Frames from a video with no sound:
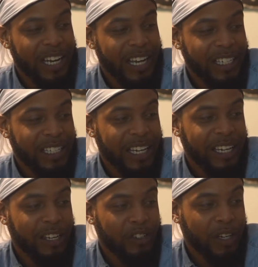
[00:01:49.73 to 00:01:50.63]
niggas
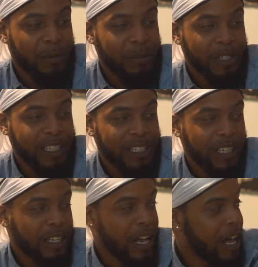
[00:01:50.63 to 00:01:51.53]
getting in trouble, niggas
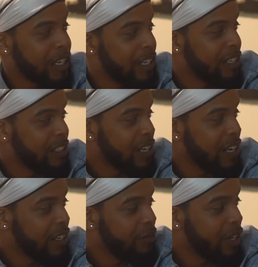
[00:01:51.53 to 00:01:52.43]
getting locked, niggas
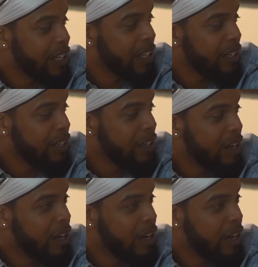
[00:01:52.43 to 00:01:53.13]
like fucking